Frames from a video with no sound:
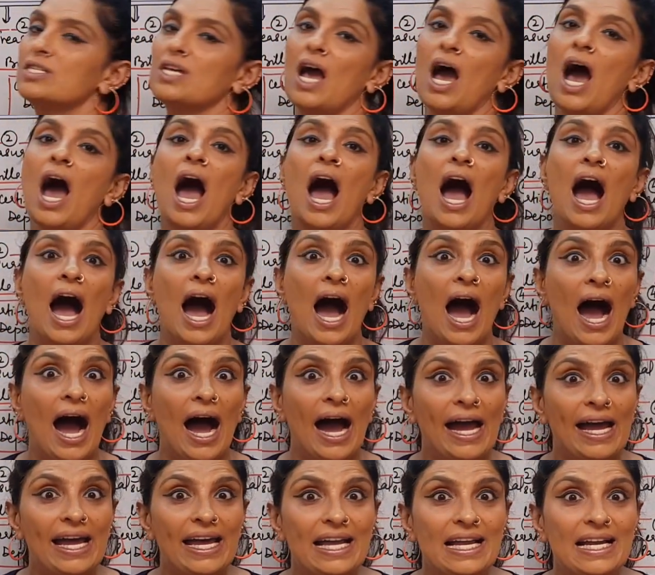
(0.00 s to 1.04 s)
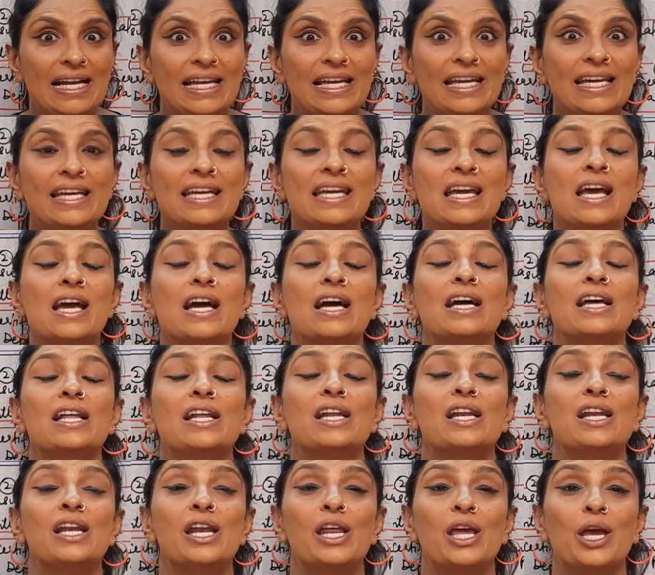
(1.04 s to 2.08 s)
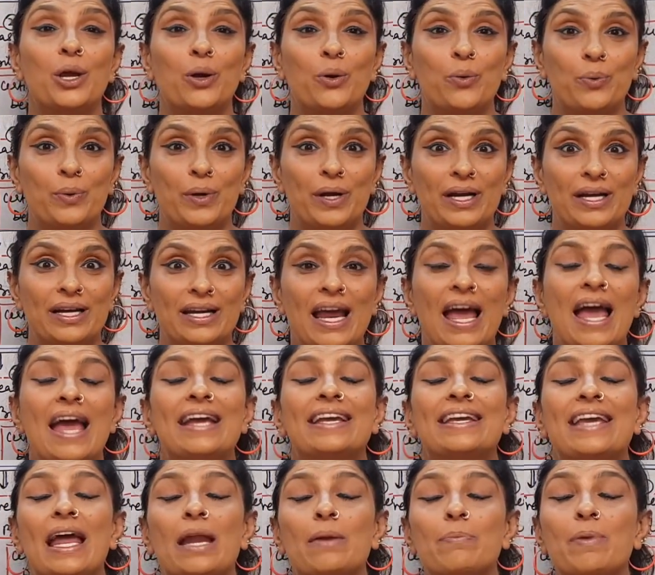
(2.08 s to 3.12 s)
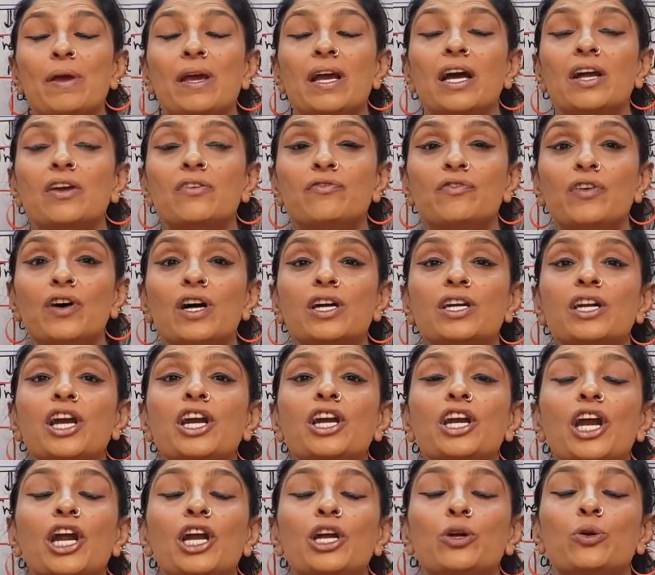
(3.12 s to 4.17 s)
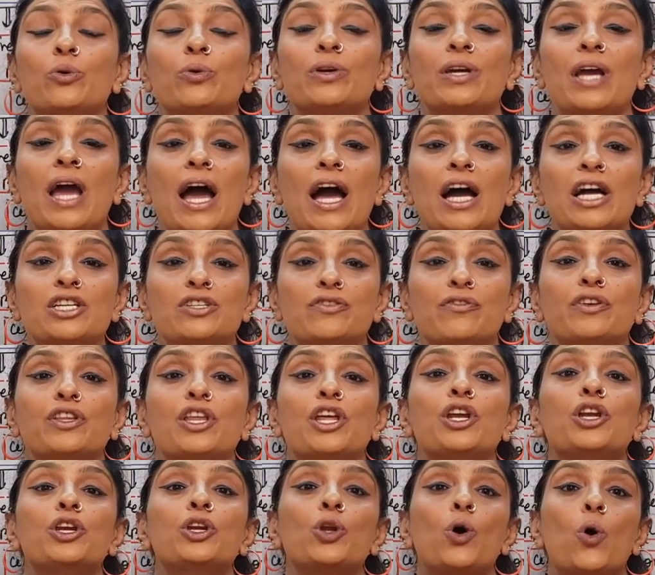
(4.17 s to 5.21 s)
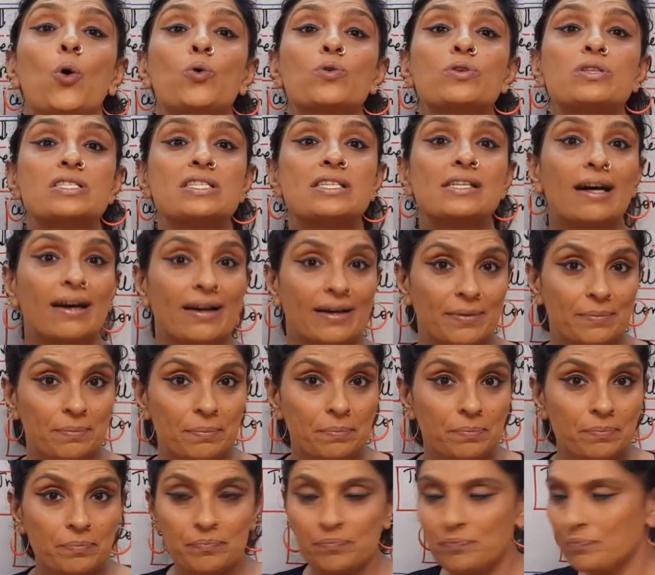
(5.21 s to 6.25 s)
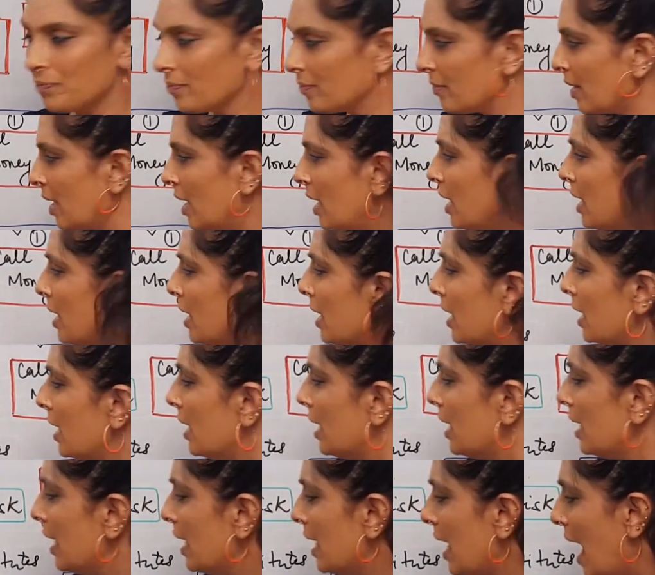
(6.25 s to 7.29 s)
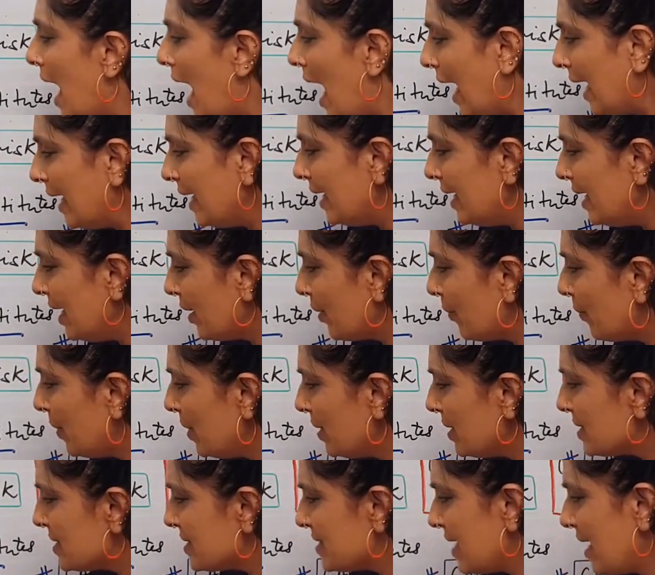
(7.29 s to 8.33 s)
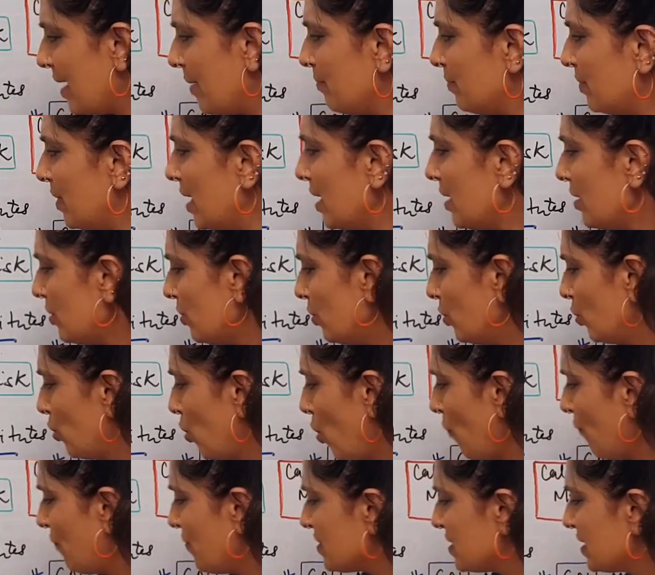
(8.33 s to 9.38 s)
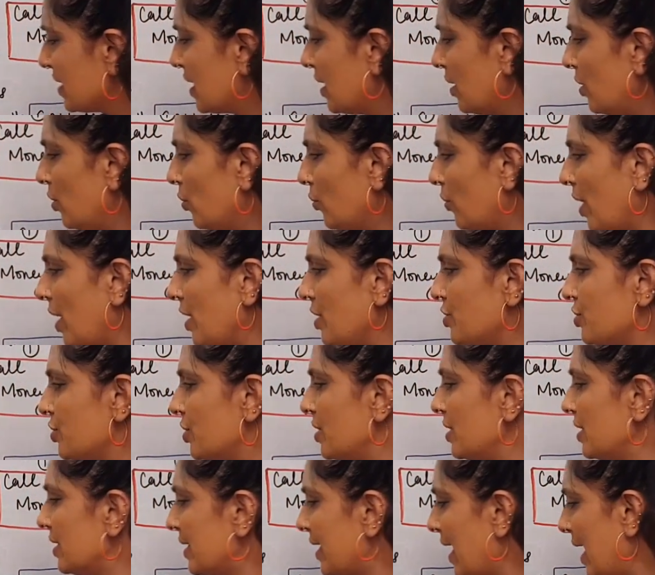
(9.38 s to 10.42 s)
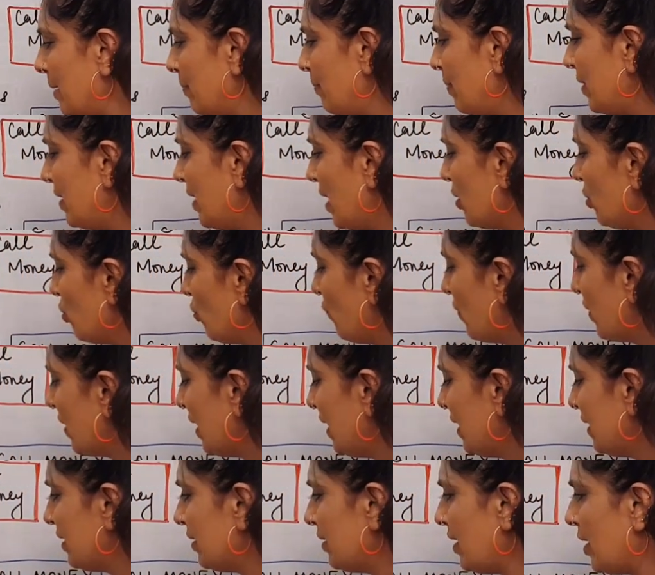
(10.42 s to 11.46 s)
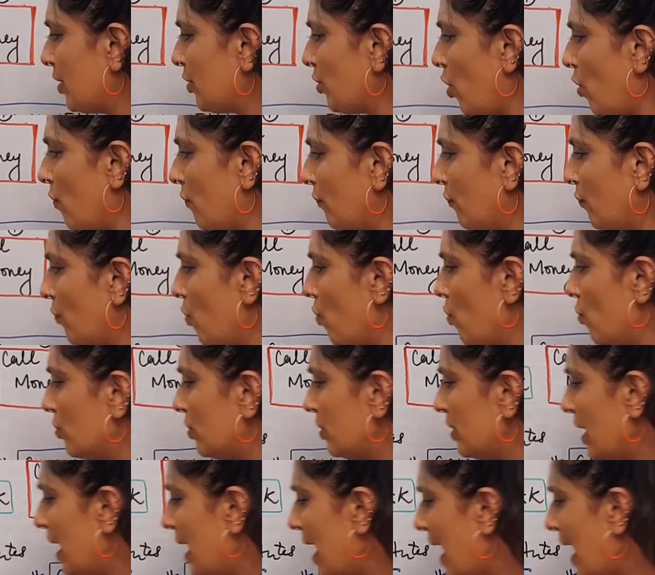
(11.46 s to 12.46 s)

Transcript: they are highly liquid, can be converted into cash within no time. Highly liquid, same thing, no physical location, can be done over internet or phone,